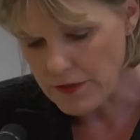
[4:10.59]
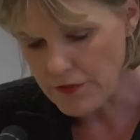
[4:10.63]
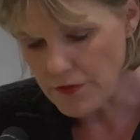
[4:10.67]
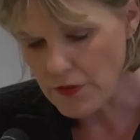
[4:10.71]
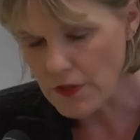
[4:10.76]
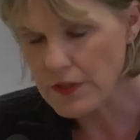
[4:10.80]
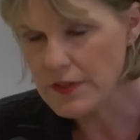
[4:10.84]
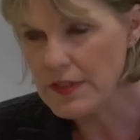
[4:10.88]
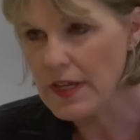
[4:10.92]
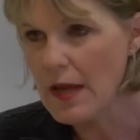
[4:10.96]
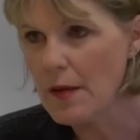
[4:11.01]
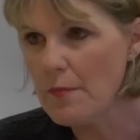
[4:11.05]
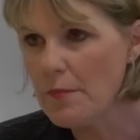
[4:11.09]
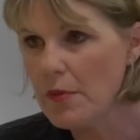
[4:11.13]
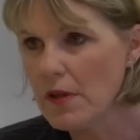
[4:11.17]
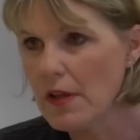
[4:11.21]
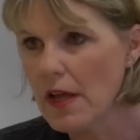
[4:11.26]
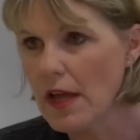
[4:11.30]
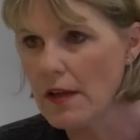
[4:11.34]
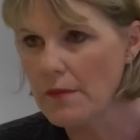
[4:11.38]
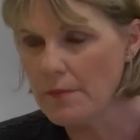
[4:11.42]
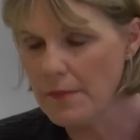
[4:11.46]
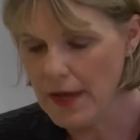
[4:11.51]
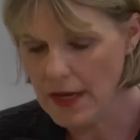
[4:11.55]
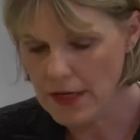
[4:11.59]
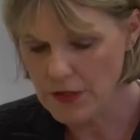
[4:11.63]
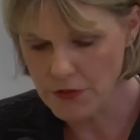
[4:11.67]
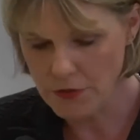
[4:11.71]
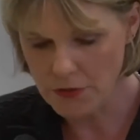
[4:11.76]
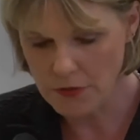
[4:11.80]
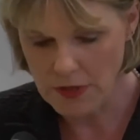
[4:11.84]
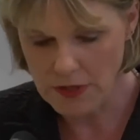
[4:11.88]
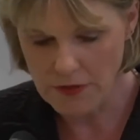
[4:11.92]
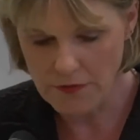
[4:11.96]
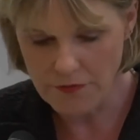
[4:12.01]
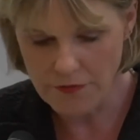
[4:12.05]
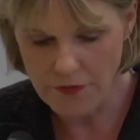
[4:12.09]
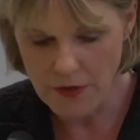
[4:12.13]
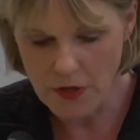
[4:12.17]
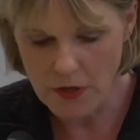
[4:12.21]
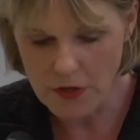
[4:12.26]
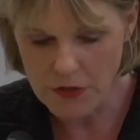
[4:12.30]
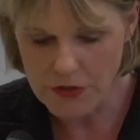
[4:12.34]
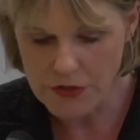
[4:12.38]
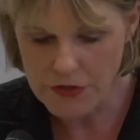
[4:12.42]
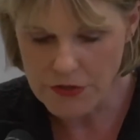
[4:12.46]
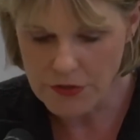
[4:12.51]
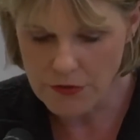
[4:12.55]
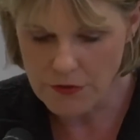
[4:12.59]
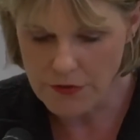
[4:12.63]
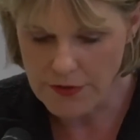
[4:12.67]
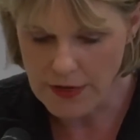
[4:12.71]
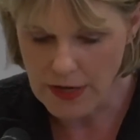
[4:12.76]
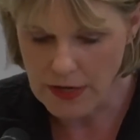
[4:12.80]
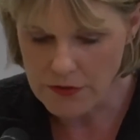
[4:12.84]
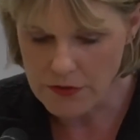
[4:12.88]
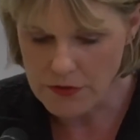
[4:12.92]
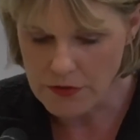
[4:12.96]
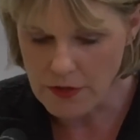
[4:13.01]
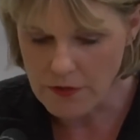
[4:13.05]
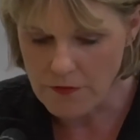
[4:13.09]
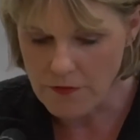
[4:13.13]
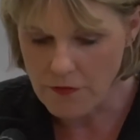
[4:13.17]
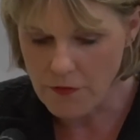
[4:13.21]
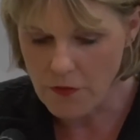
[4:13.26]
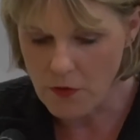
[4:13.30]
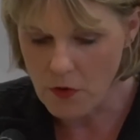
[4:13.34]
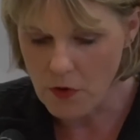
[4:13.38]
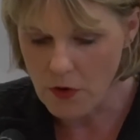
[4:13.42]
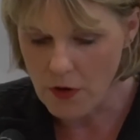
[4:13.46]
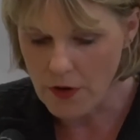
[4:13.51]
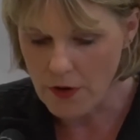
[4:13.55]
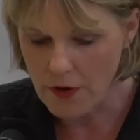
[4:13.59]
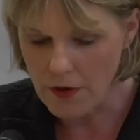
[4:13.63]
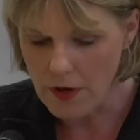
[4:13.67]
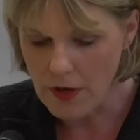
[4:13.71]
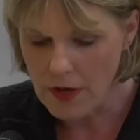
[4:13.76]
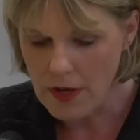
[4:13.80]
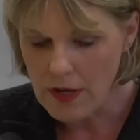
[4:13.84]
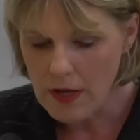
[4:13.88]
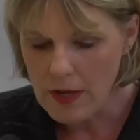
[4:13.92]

For example, on May 21st, 2004,